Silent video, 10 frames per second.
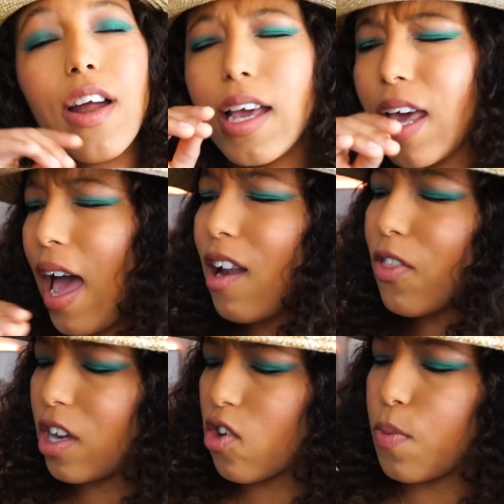Okay, I don't
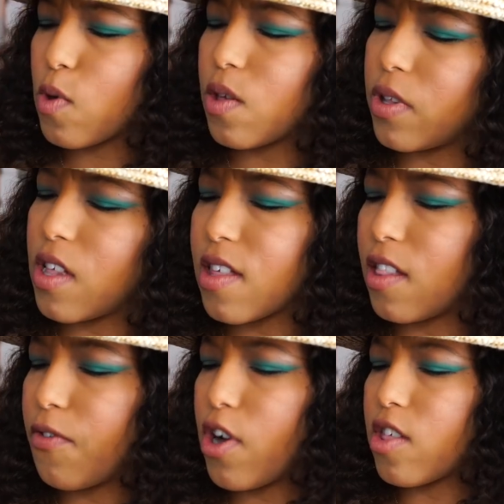think you're supposed to put this in
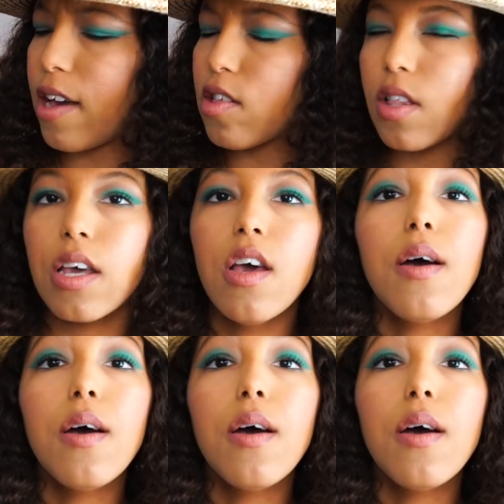the fridge actually,